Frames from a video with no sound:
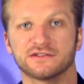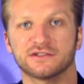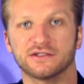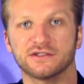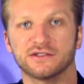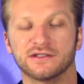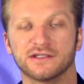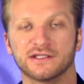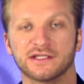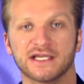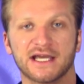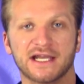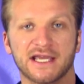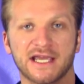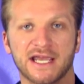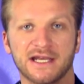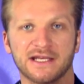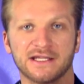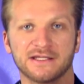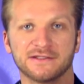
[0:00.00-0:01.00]
So
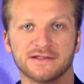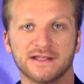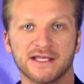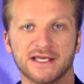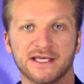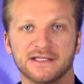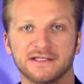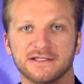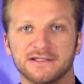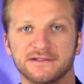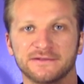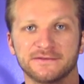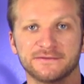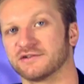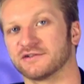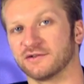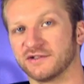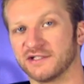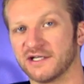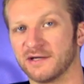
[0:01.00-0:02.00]
gotta hand it to that.
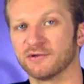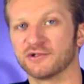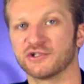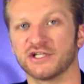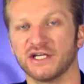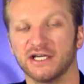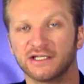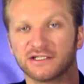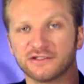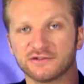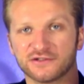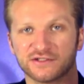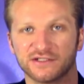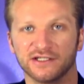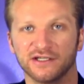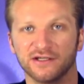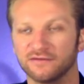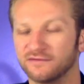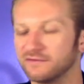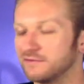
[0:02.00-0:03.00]
So double check your
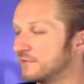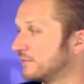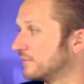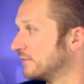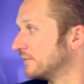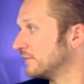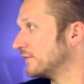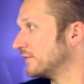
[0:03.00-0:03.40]
stuff.